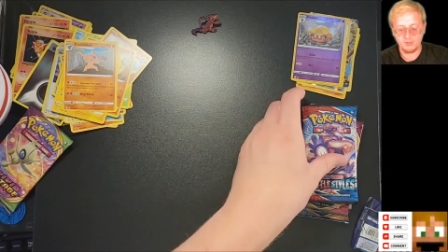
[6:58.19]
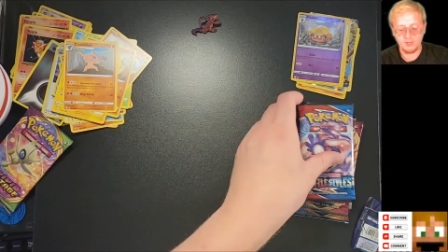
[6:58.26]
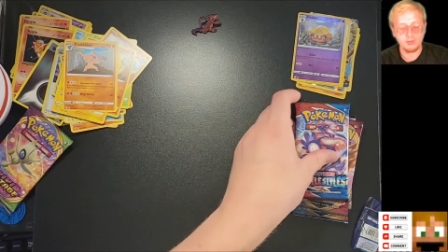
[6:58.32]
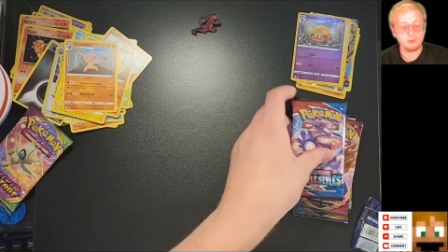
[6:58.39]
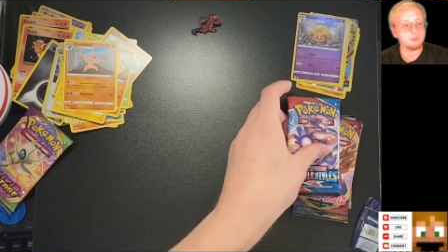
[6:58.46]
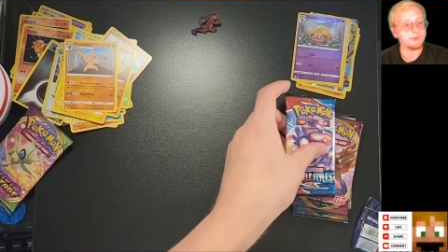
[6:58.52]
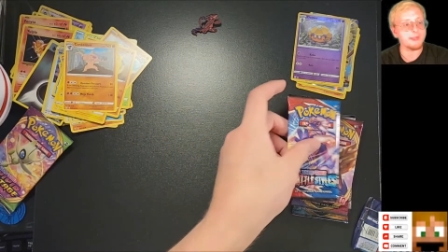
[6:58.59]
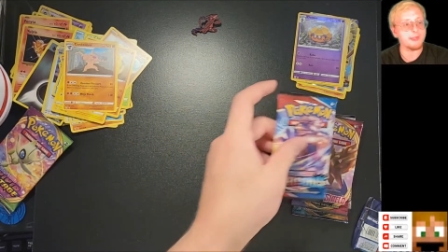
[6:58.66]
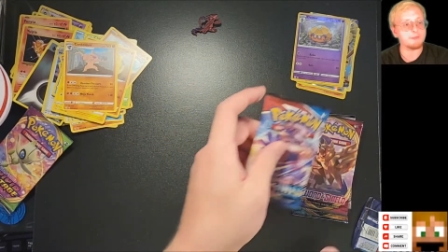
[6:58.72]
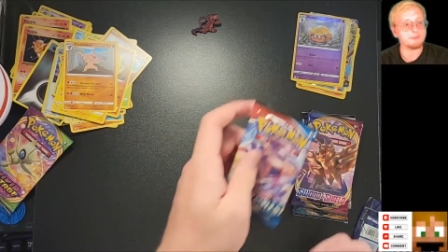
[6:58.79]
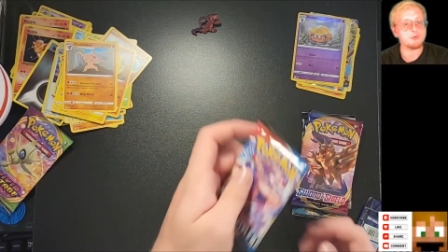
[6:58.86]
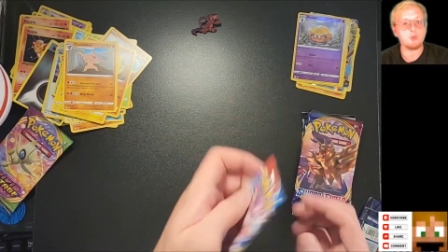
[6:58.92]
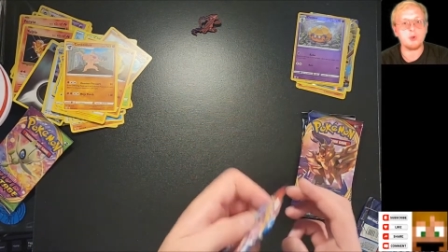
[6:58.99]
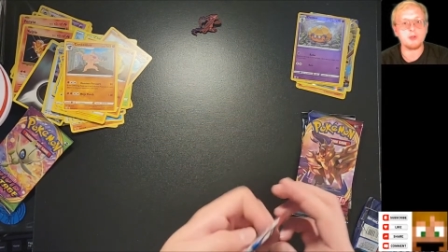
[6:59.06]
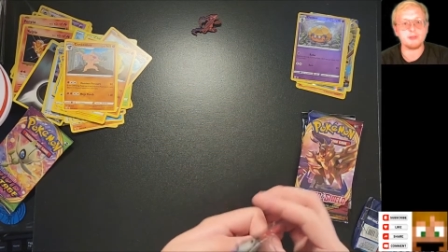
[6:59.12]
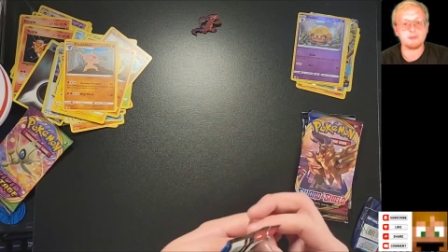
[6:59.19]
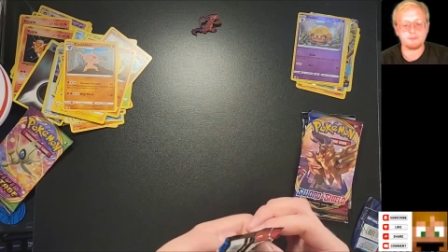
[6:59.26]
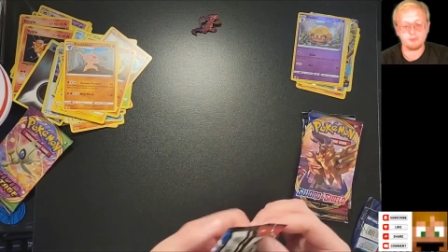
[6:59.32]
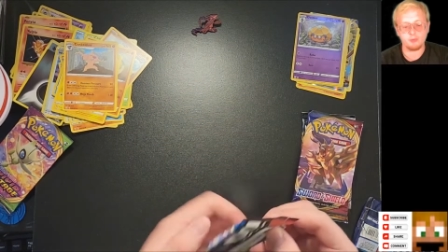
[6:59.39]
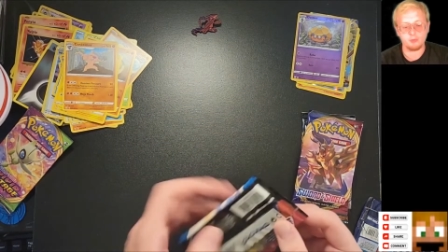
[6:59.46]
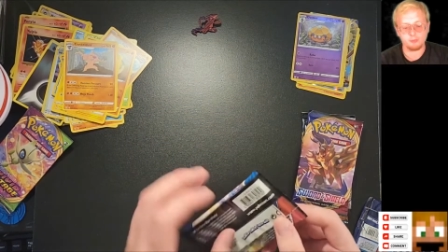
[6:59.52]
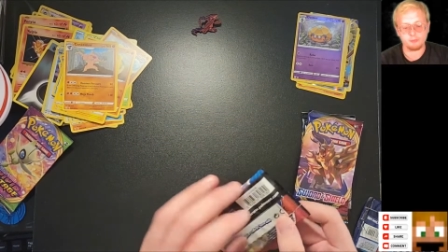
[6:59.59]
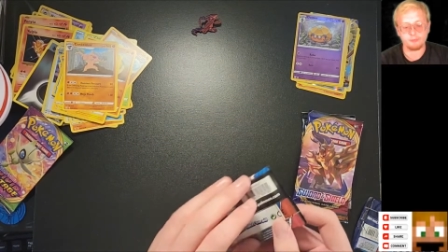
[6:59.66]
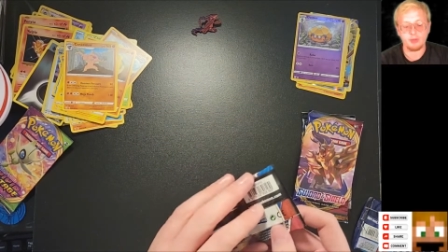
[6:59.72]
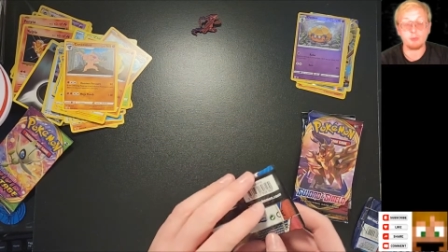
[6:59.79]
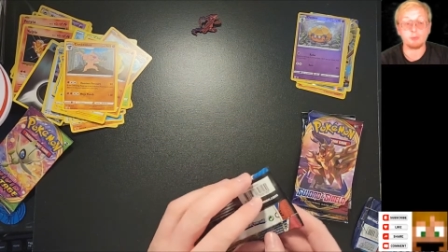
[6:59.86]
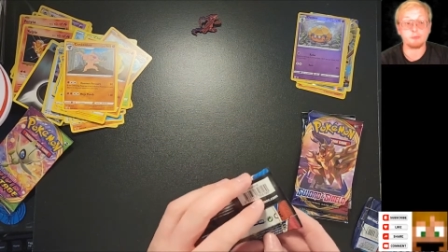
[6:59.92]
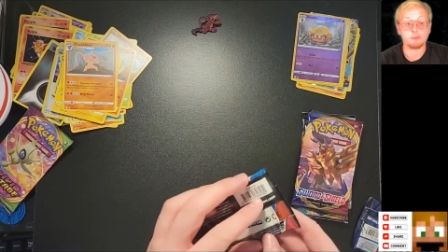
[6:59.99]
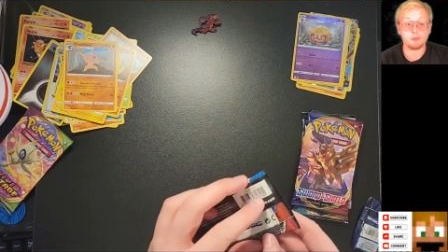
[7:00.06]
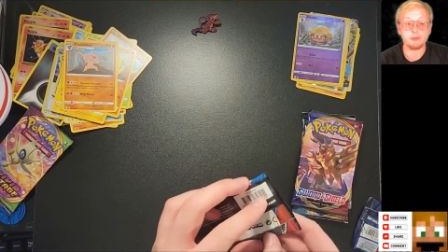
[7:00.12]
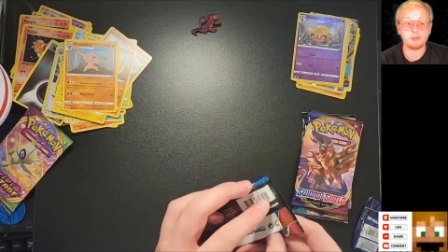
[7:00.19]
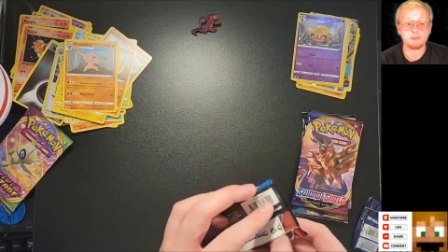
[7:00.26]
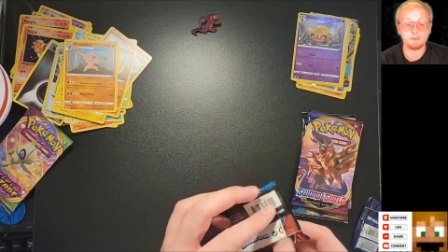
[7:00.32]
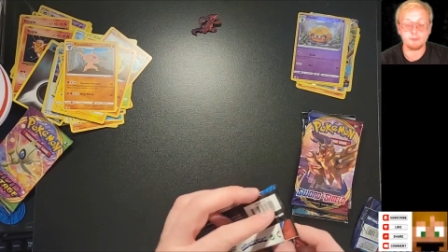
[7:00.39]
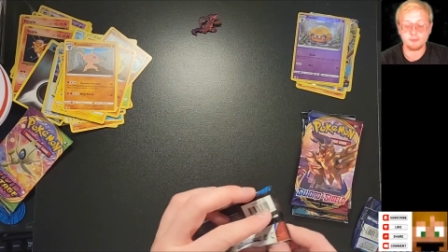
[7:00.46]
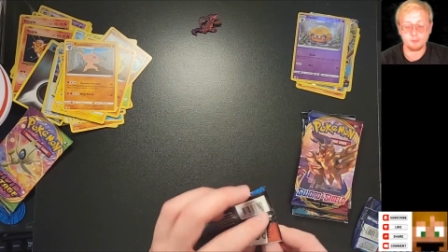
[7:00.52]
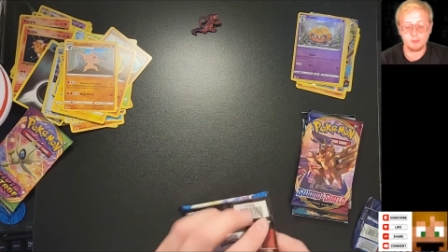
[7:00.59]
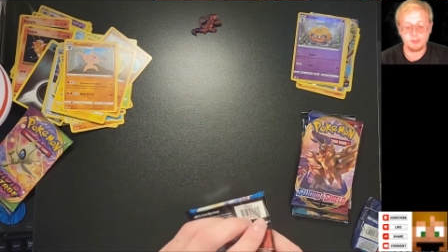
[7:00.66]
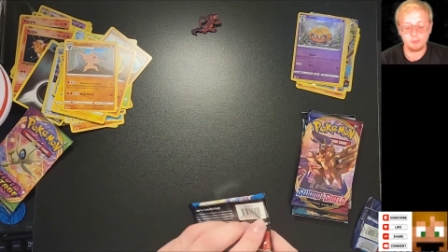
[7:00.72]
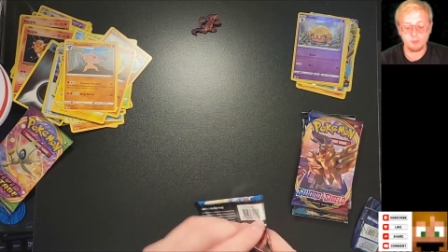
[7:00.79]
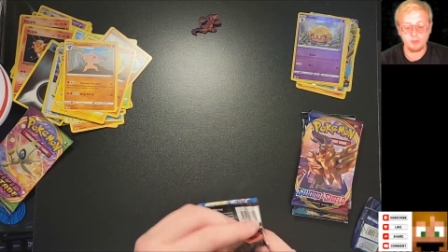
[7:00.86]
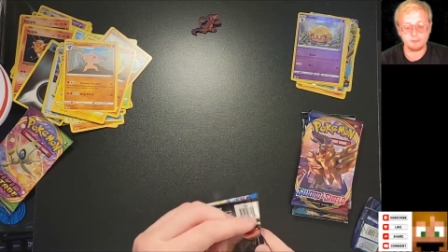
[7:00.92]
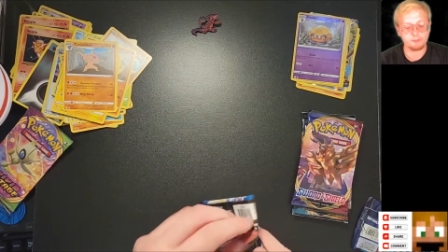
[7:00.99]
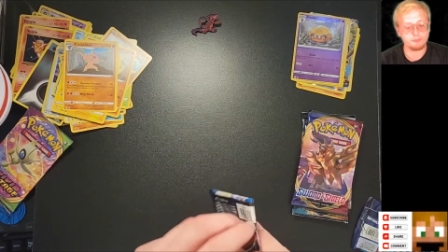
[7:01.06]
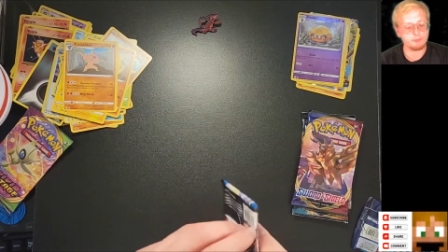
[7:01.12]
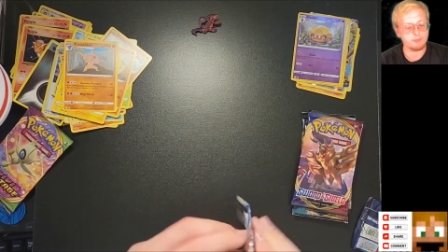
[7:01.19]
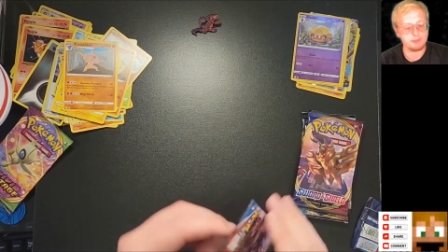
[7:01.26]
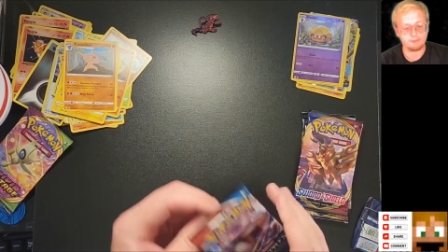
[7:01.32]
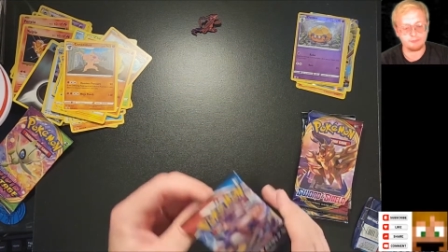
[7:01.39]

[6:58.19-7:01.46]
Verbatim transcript: I only have 20 of those. I was looking for 21, so that's